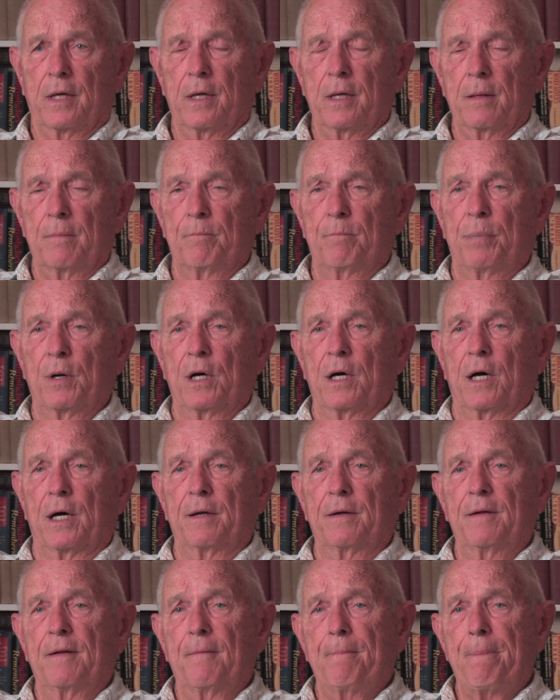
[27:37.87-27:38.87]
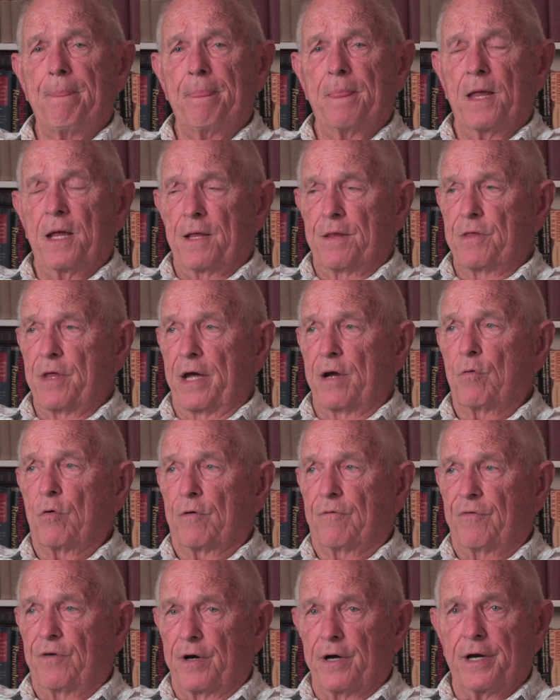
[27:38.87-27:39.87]
But they
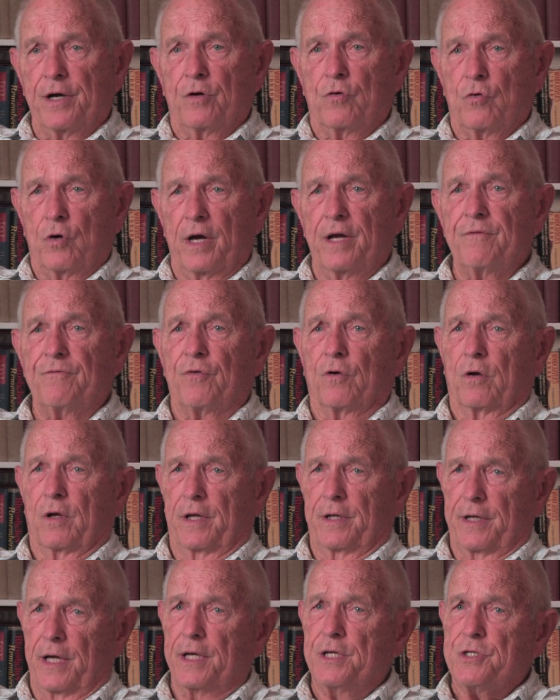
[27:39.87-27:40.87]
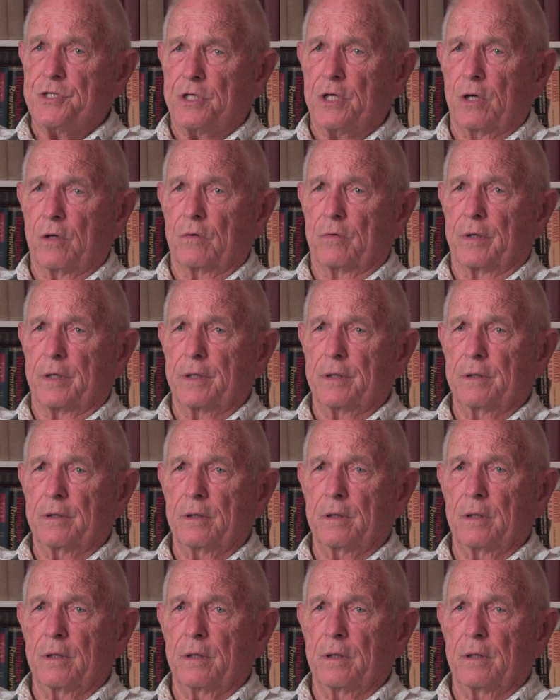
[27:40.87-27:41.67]
were very grateful, and they showed it.